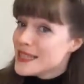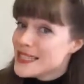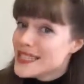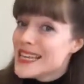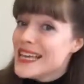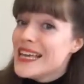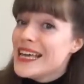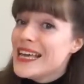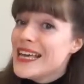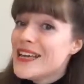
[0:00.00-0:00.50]

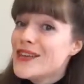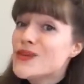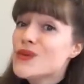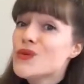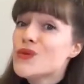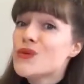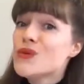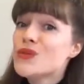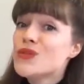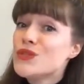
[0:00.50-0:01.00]
see
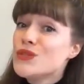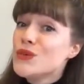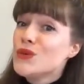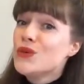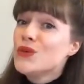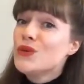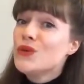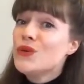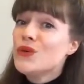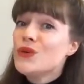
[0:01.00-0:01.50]
you
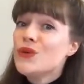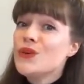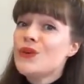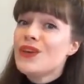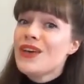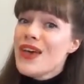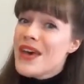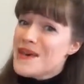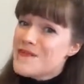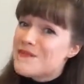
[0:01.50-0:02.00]
soon.